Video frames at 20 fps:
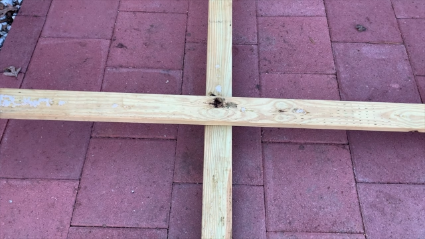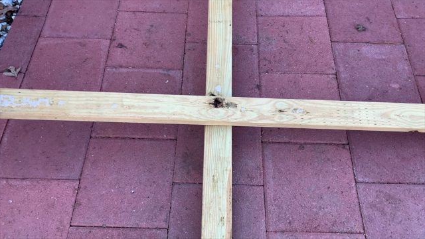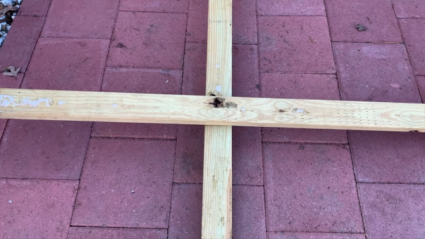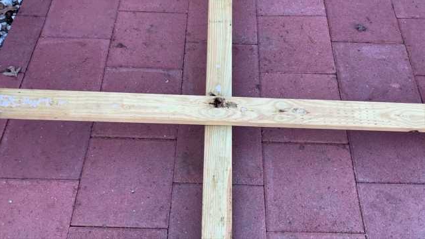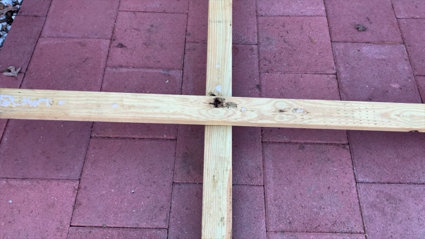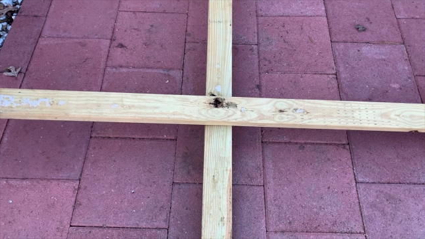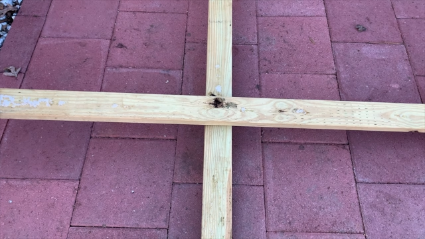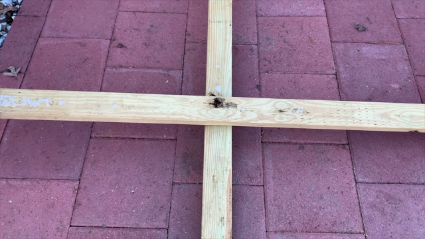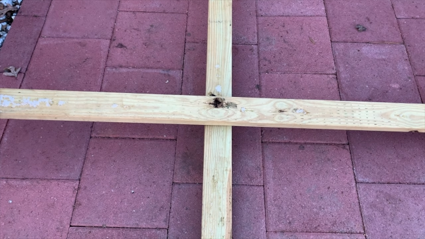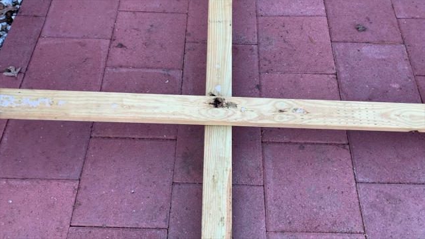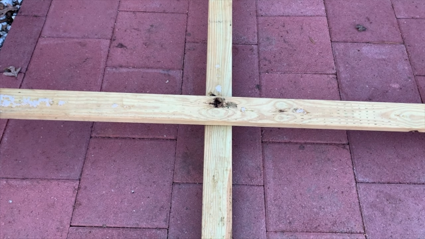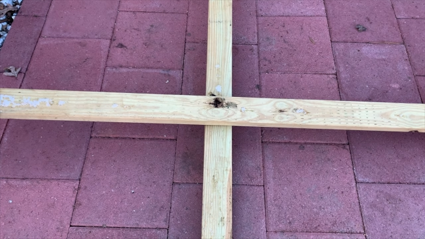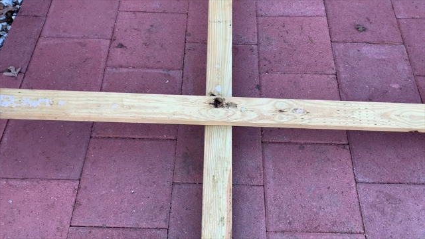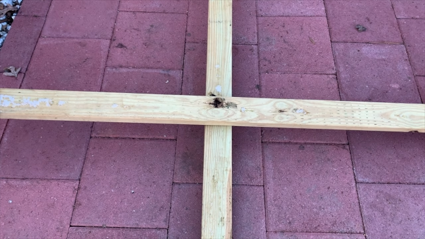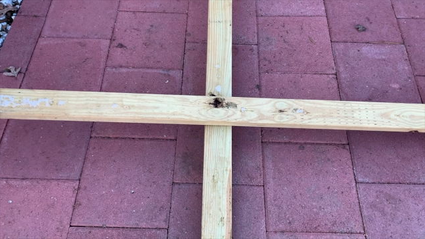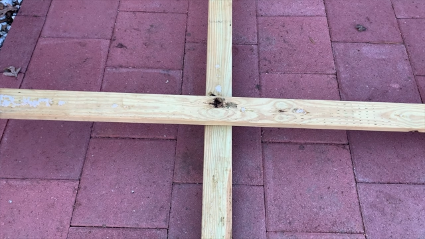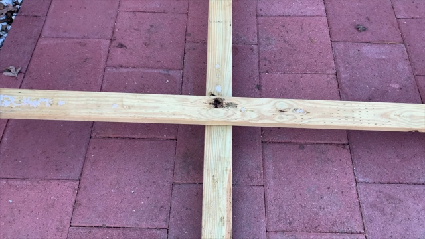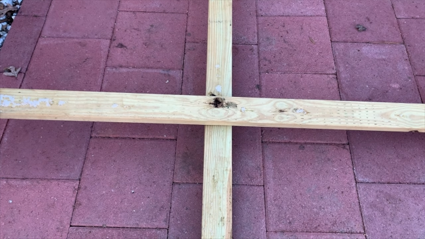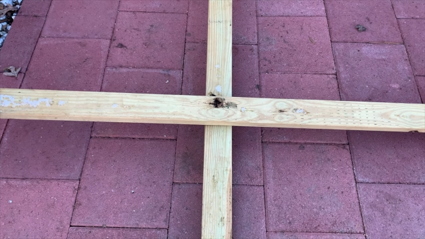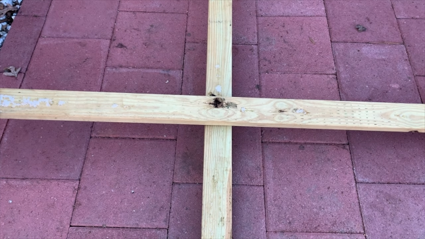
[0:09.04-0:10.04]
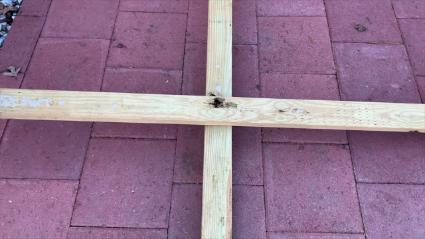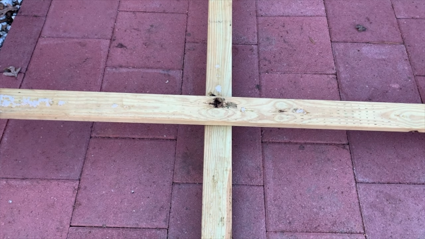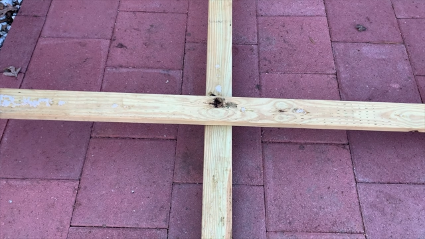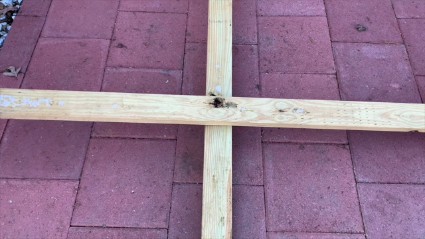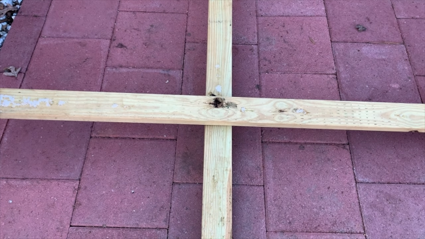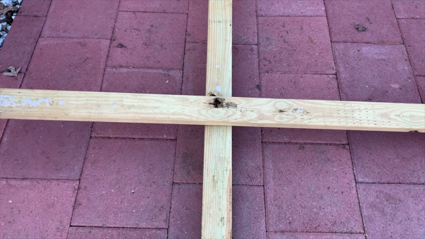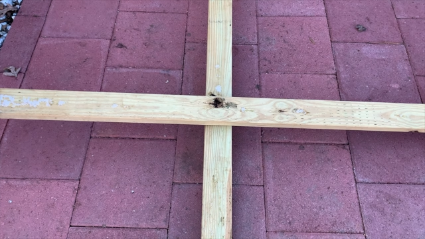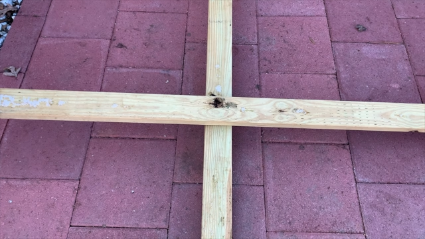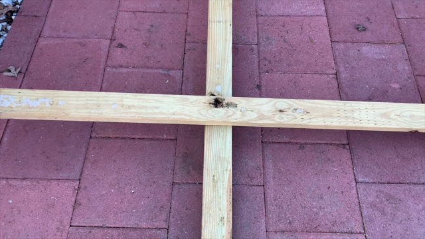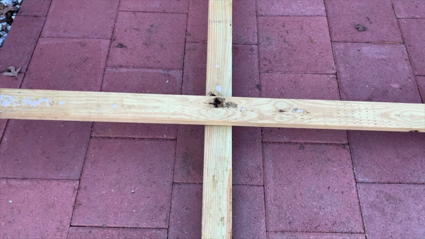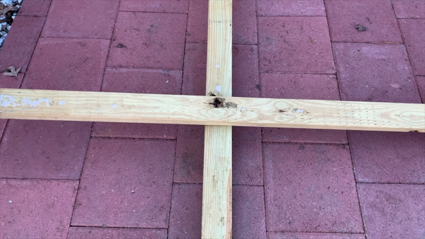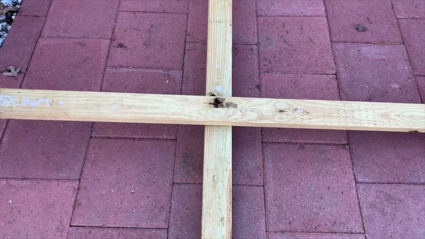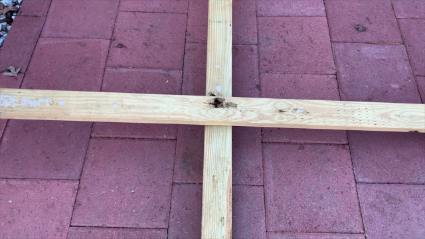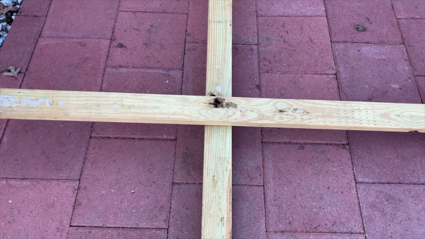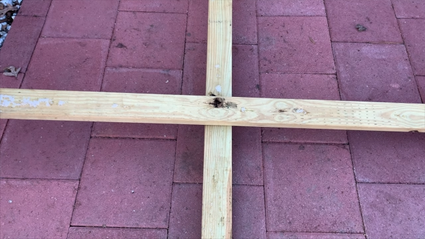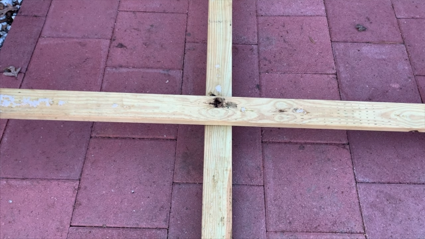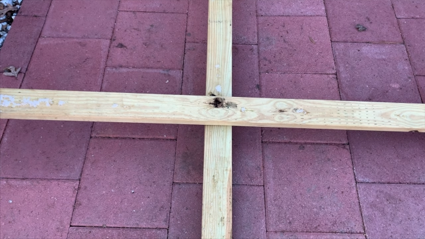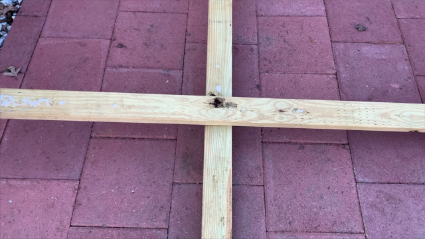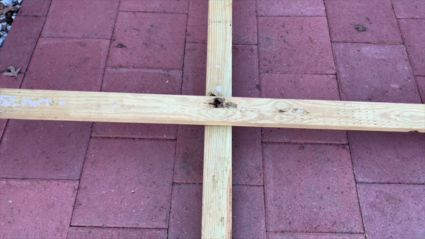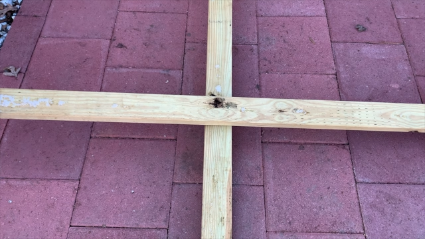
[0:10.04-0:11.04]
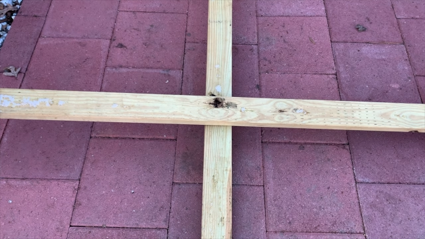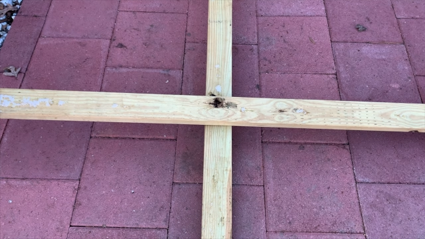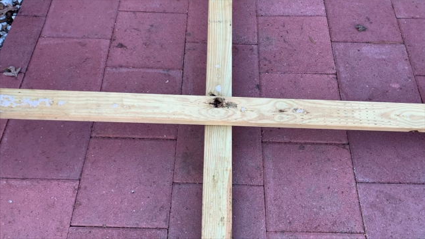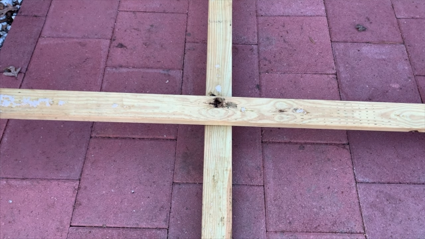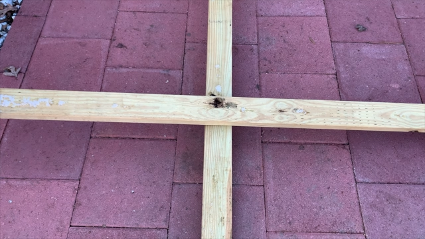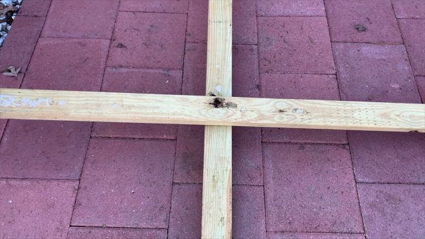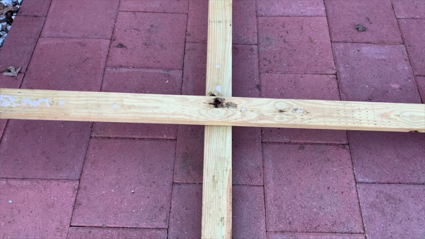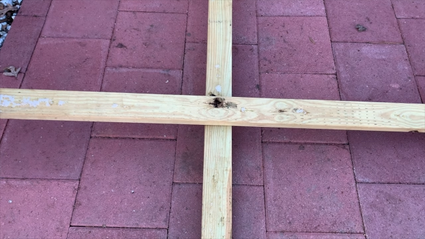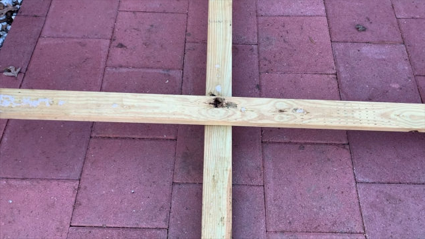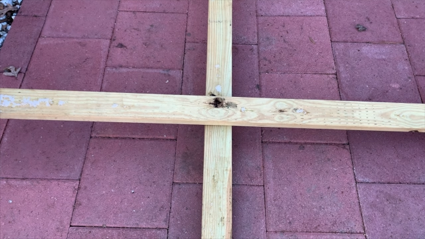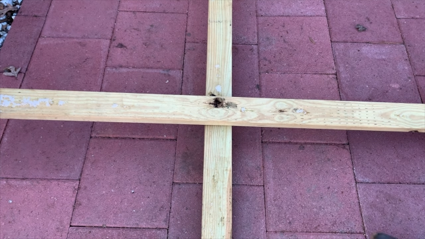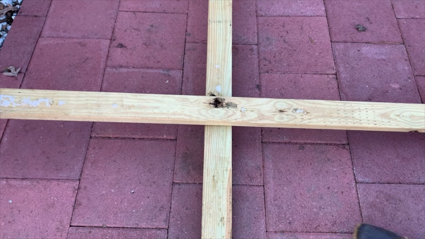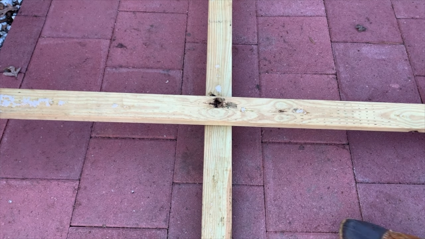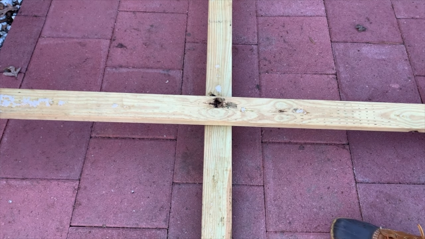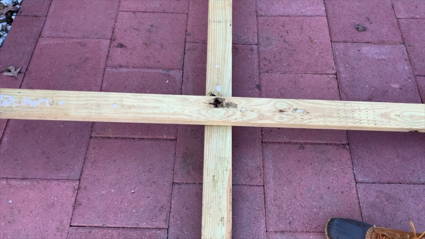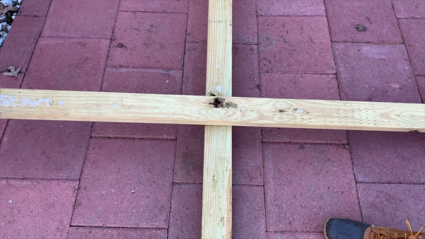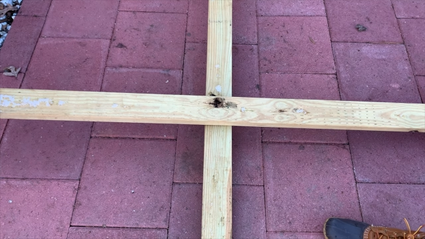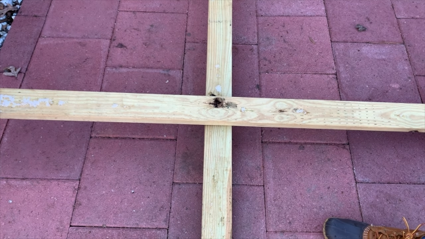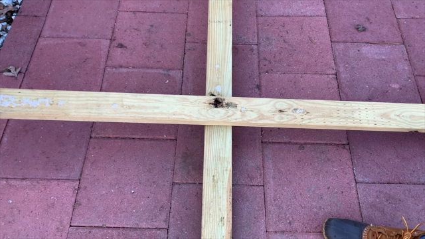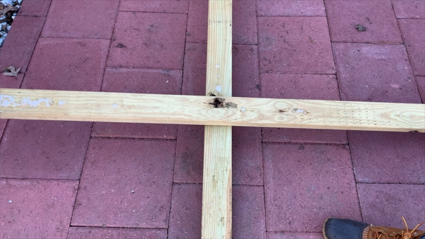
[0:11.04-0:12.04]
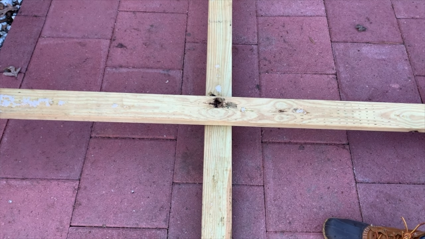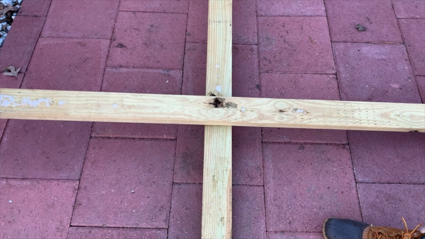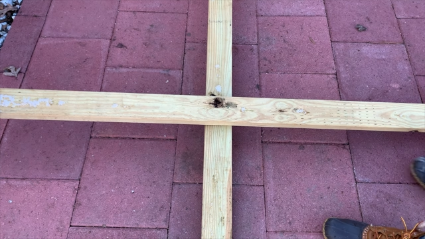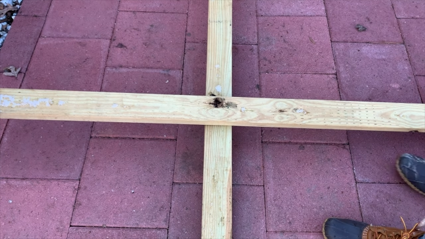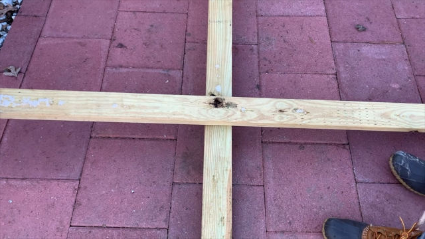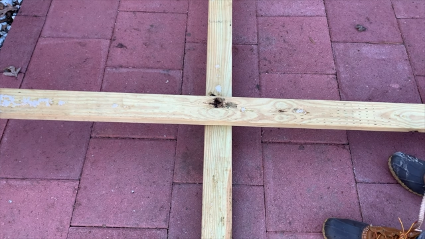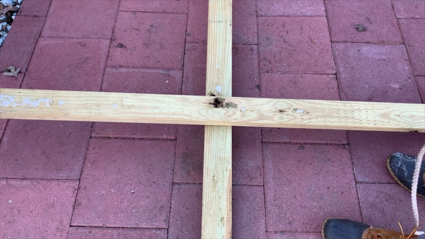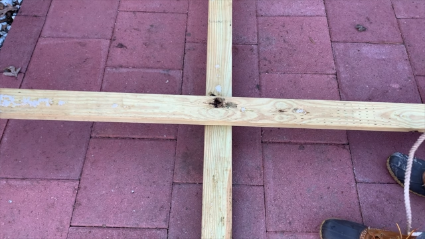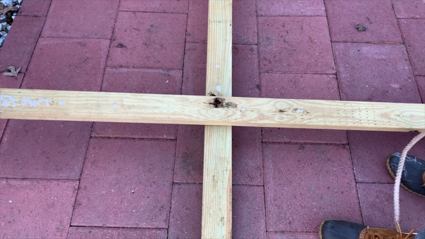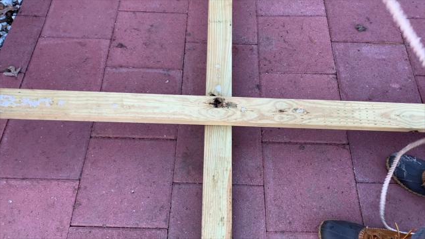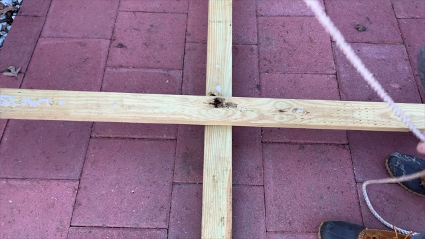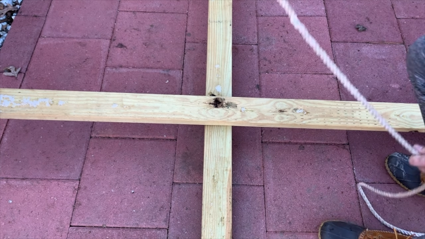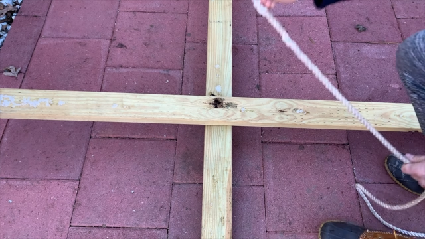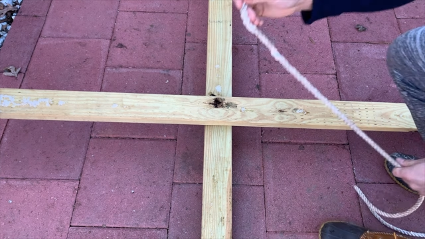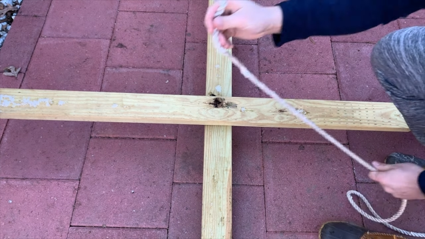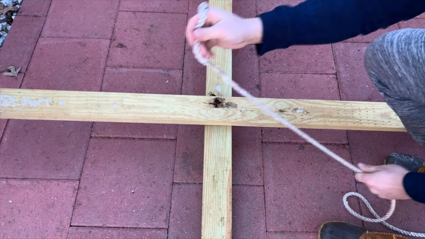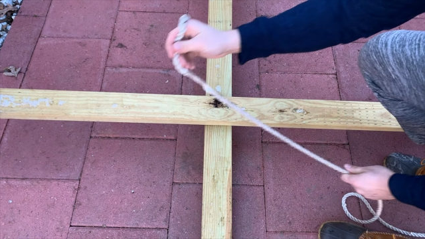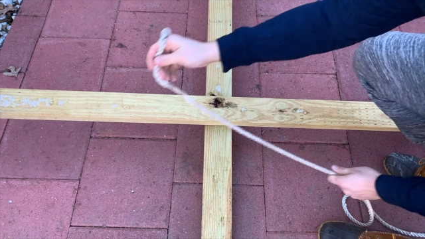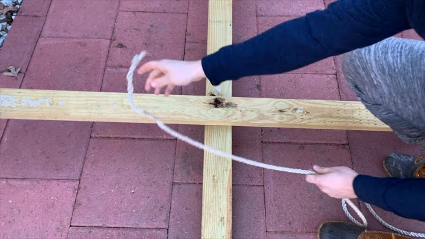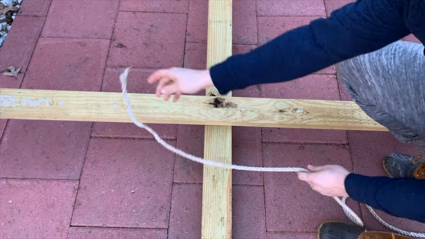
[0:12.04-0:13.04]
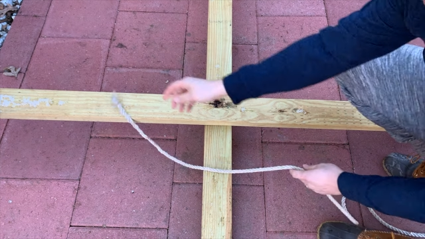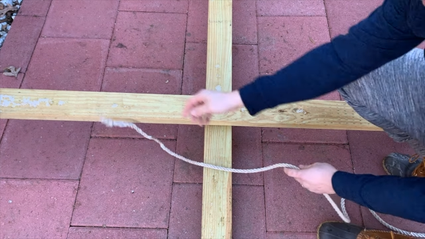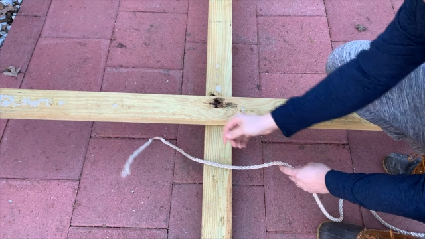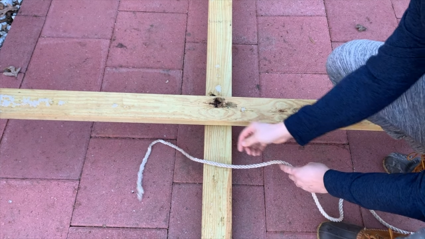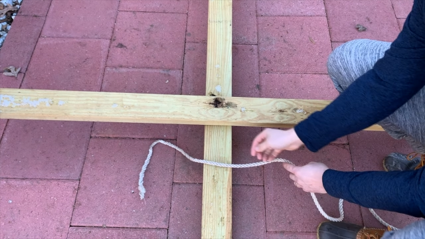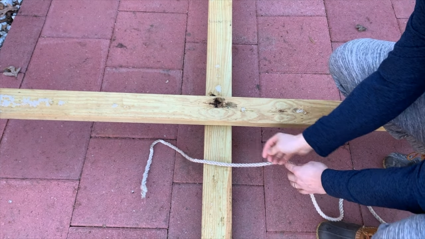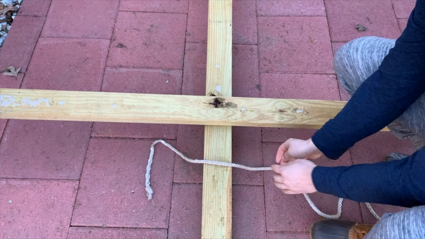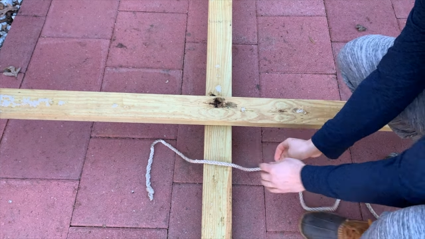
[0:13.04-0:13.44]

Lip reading: [unreadable: no face in view]